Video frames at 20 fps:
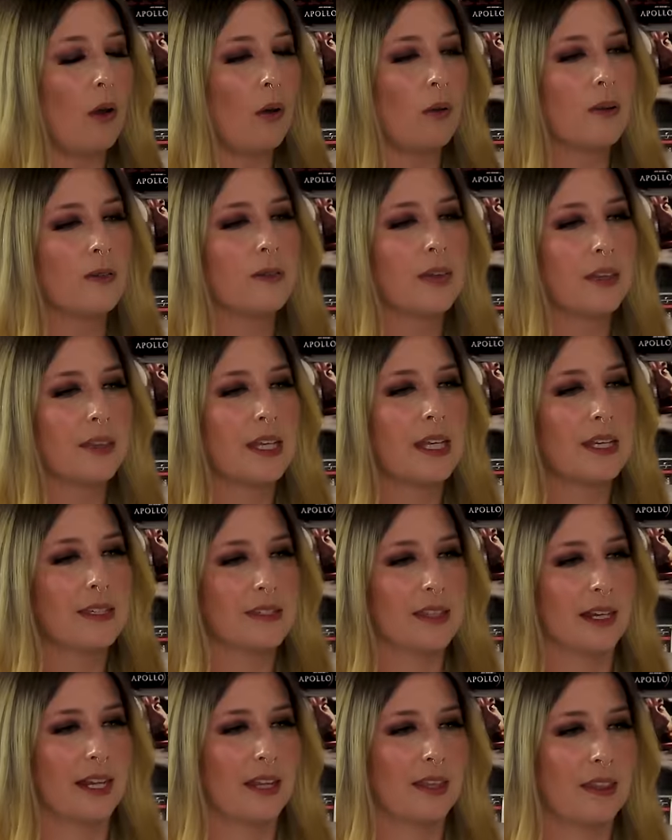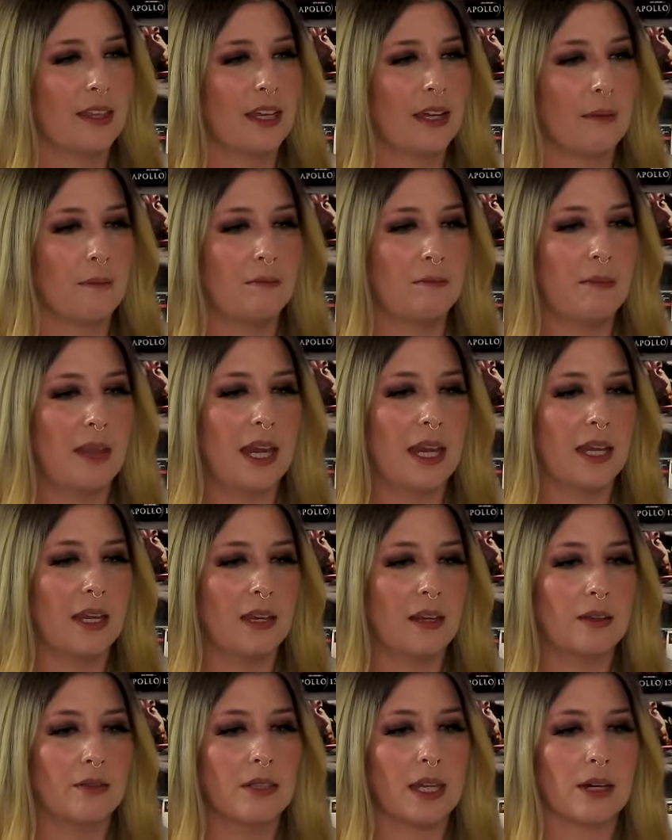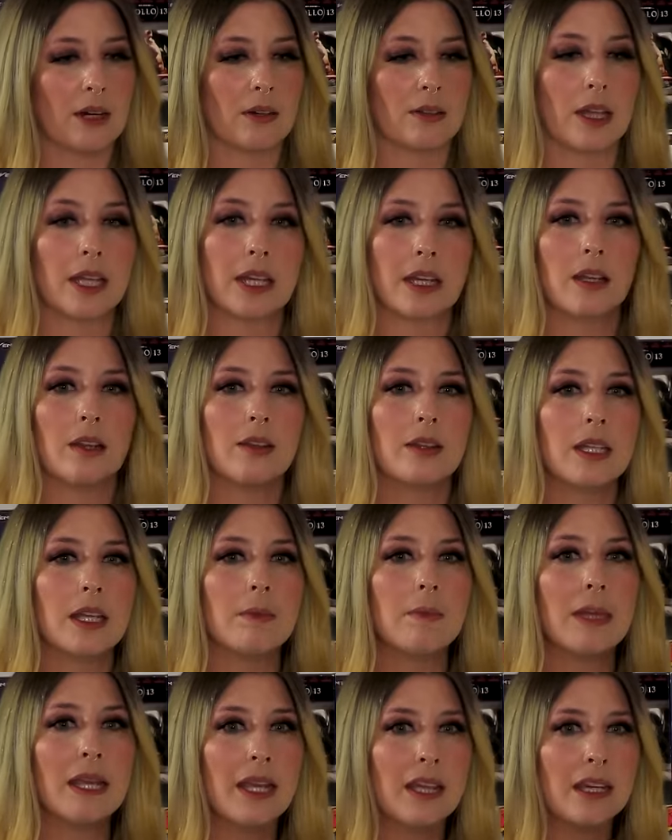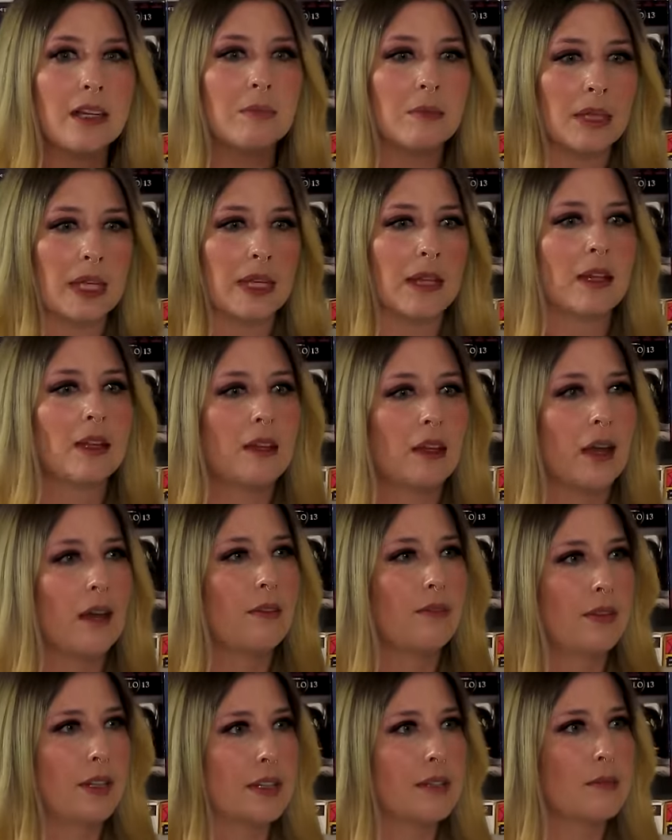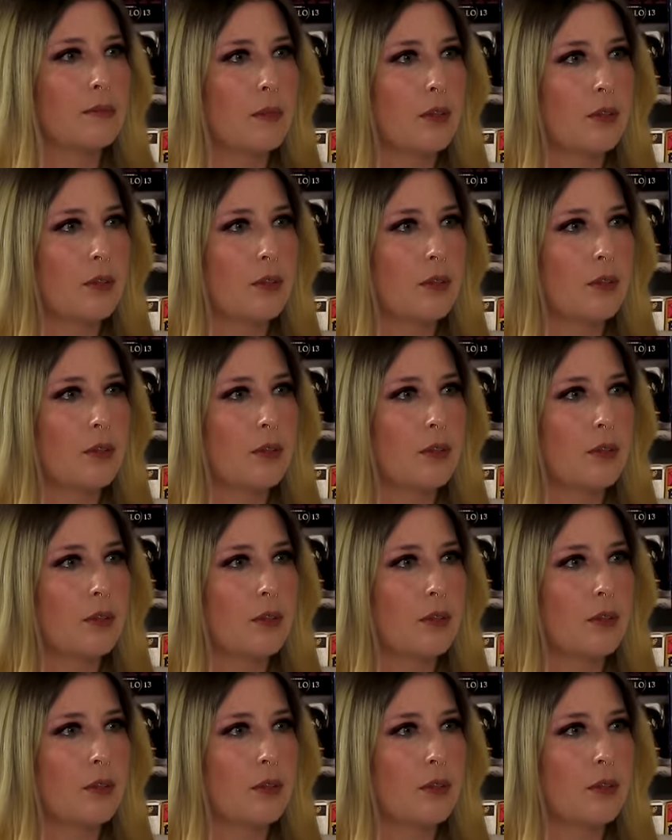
all of the things that I think are like the epitome of this